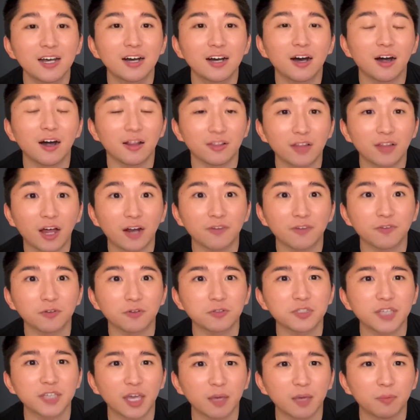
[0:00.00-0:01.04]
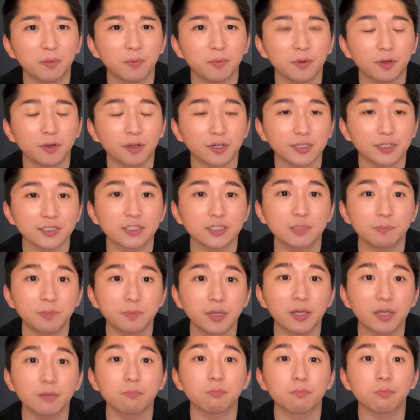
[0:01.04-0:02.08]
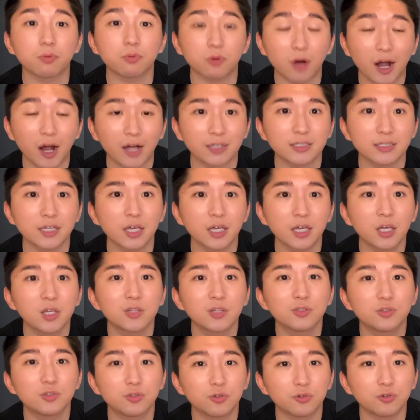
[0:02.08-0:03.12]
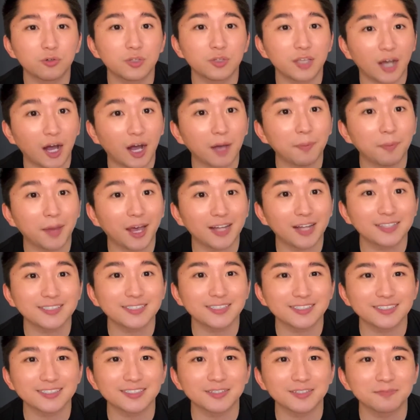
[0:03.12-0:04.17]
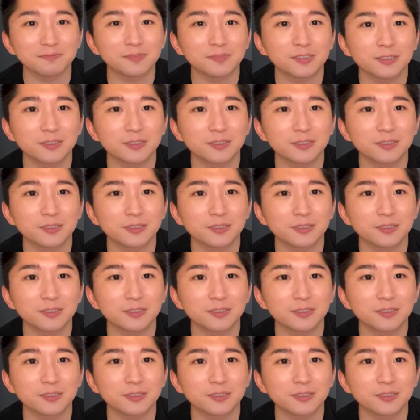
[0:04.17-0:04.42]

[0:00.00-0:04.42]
a lot of those capabilities being brought to the iPad systems.